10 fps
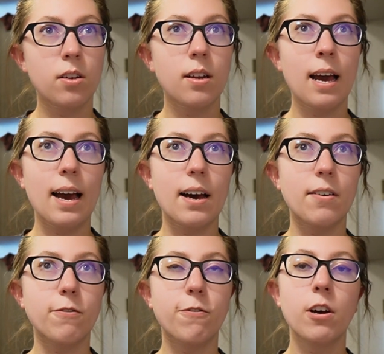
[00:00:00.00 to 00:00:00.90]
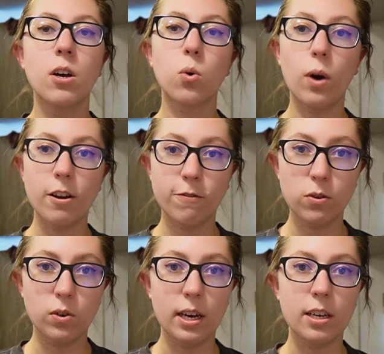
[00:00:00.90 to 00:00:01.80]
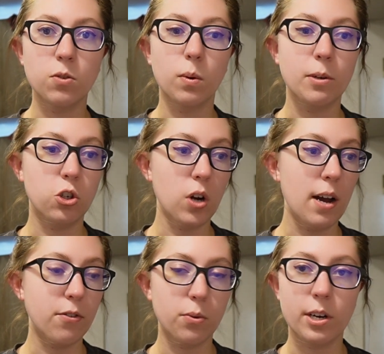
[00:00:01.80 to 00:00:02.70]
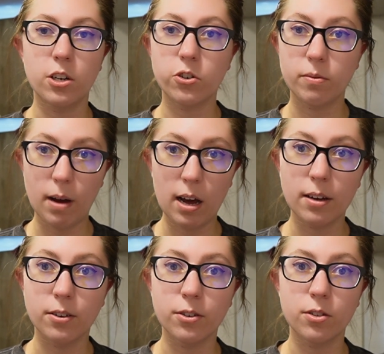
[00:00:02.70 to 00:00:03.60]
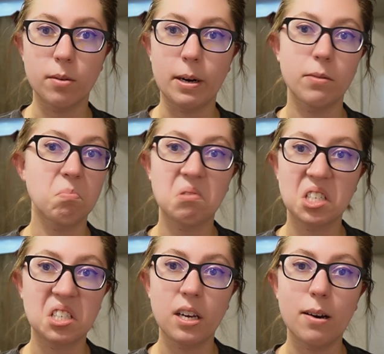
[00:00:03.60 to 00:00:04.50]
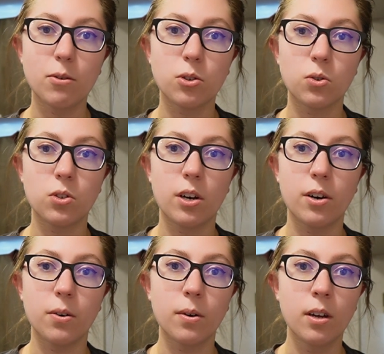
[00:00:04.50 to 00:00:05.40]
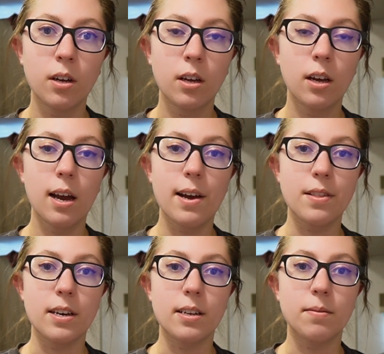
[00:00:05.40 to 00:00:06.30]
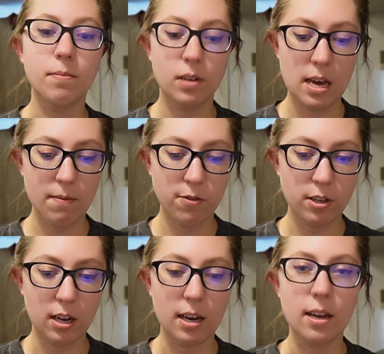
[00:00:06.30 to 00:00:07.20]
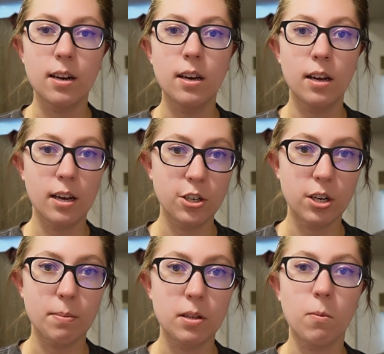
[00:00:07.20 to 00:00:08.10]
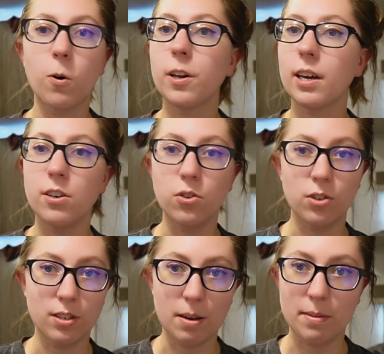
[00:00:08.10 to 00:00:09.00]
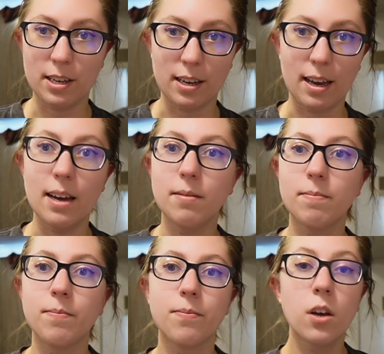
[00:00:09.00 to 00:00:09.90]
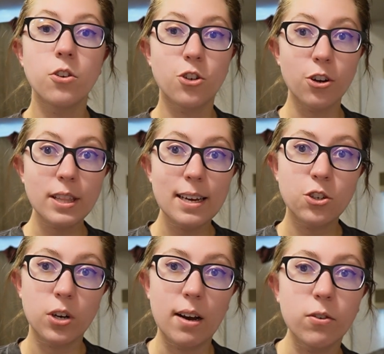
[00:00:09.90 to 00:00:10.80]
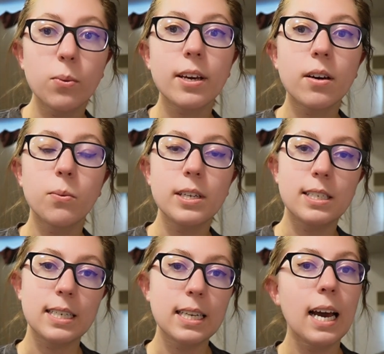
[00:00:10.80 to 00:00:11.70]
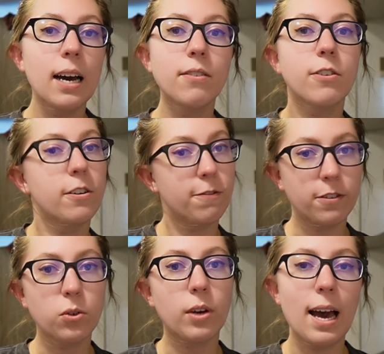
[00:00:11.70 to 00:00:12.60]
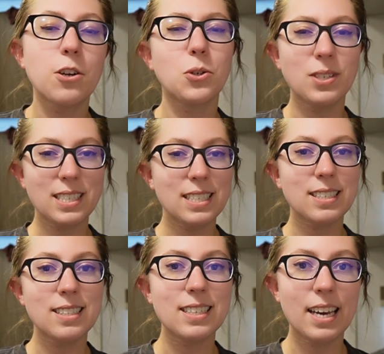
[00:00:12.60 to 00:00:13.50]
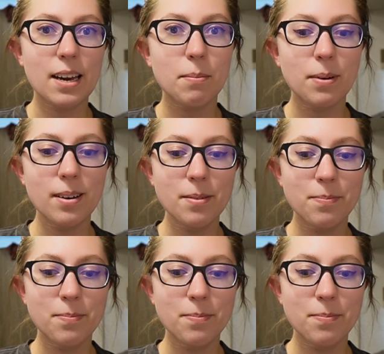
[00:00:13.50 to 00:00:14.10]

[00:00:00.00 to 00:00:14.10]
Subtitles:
have quite a few days where we'd drive 300 miles, about 6 hours or so, and then camp for the night, hitch up in the morning, and do the same thing again. During that travel week, we did have a few casualties in the camper.